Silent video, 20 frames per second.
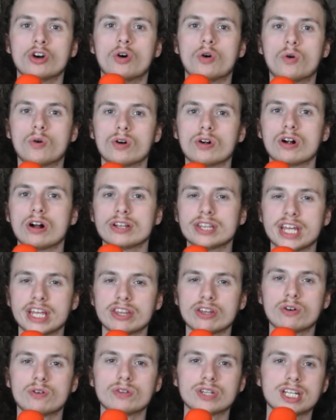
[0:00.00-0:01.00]
Or are they
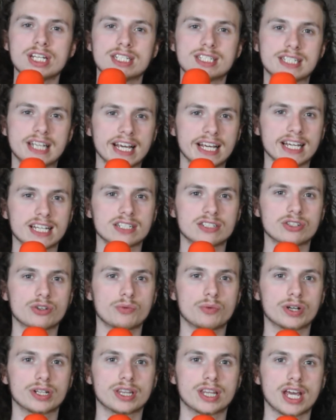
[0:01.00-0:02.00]
the only ticket to
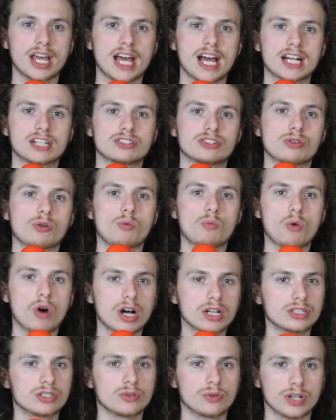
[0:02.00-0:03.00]
what they actually
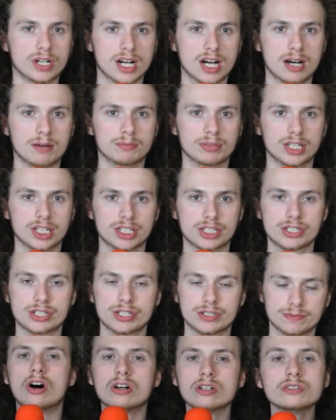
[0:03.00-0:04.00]
want to accomplish?
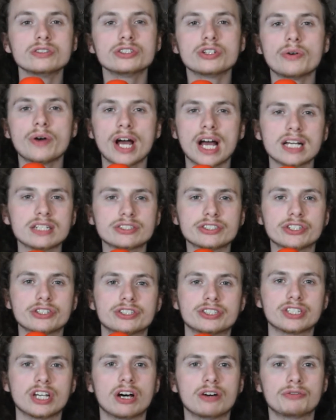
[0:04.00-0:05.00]
Also ask
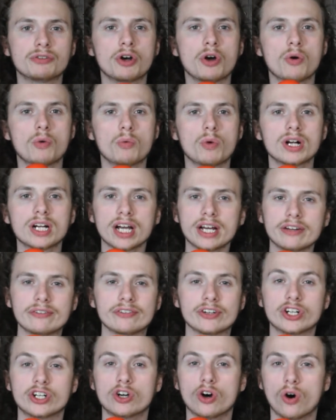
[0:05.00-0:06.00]
yourself, what kind
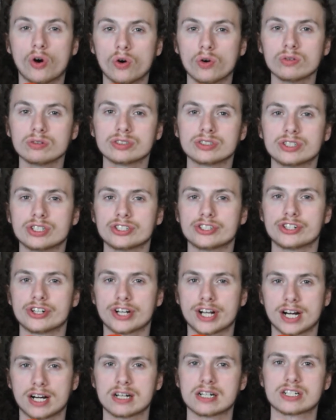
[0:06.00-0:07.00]
of goals does your
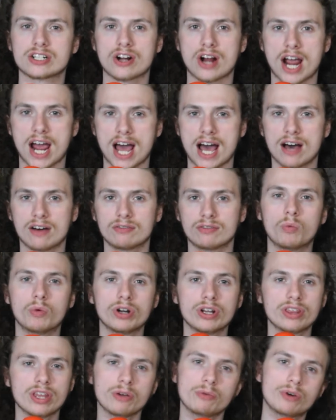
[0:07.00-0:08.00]
character have? What
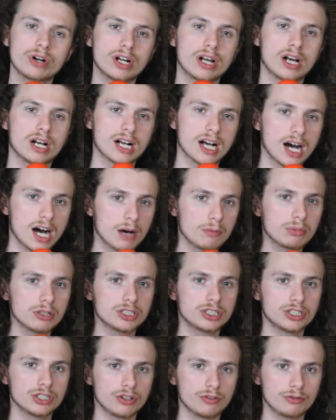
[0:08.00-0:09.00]
do they want to
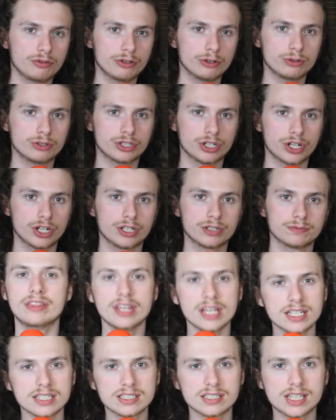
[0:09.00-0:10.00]
accomplish in the future?
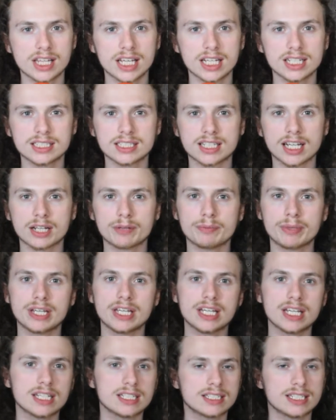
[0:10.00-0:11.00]
These things can
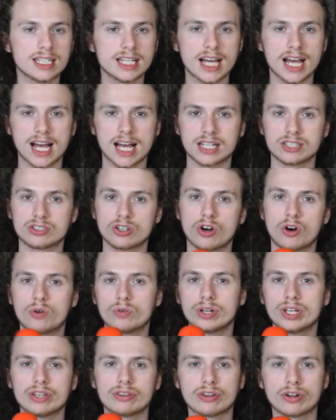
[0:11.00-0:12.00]
be easy as
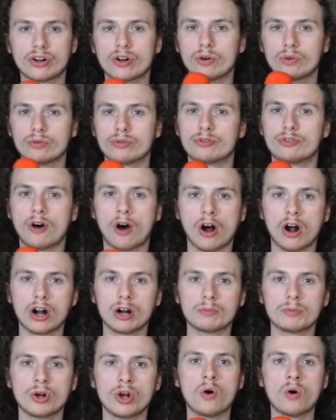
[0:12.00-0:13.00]
owning their own
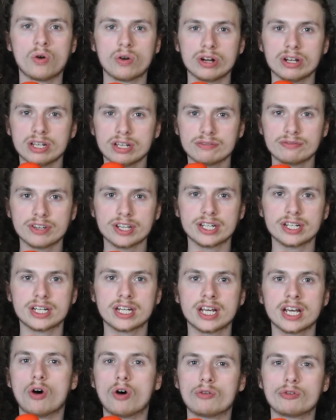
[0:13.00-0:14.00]
farm or even
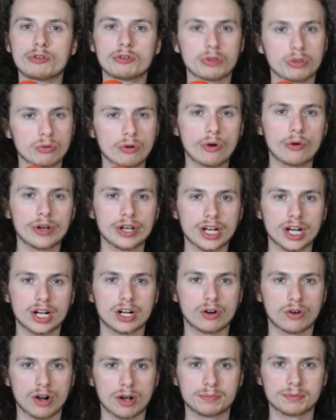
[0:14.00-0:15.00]
overthrowing a
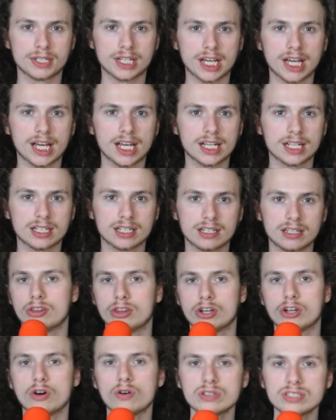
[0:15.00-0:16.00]
corrupt king. The
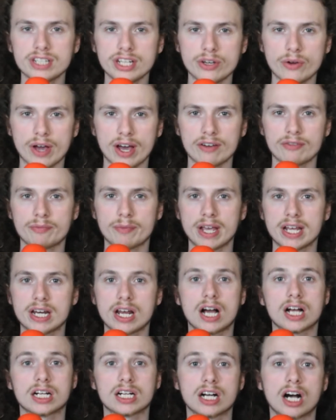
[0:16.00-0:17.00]
goals that you have may
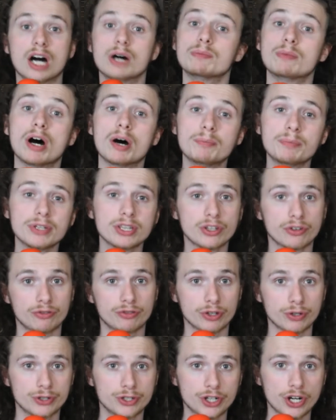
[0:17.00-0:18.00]
not come up in the
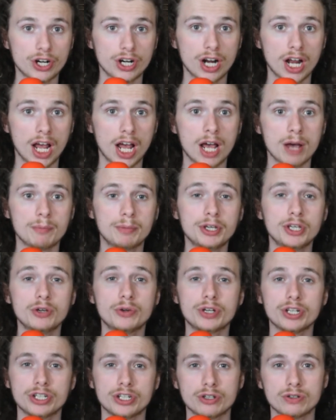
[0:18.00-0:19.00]
future, but you
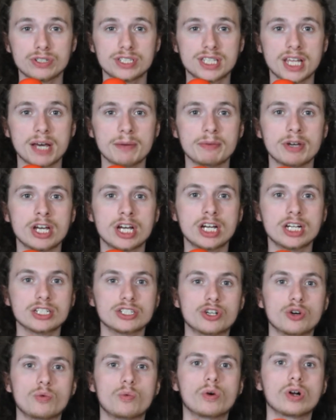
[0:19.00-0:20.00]
can use them
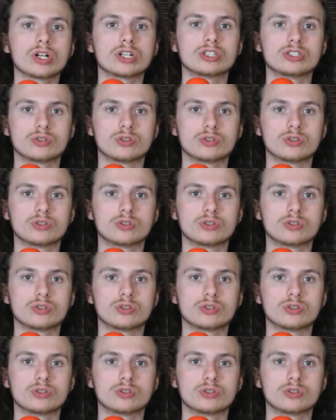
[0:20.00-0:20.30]
to work